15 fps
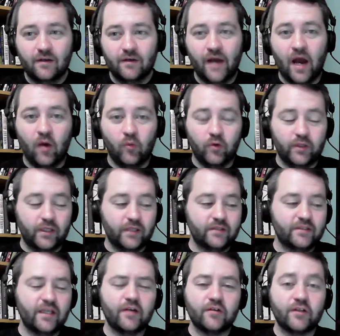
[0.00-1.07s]
Now, where
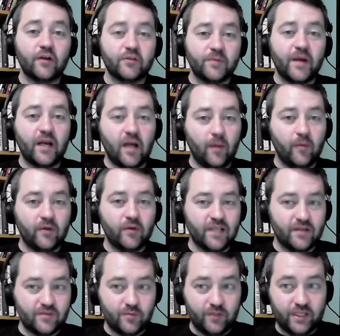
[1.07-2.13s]
there's been a couple of
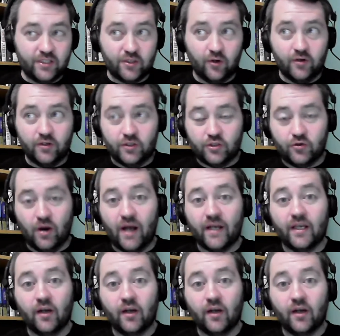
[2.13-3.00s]
times where they started to try to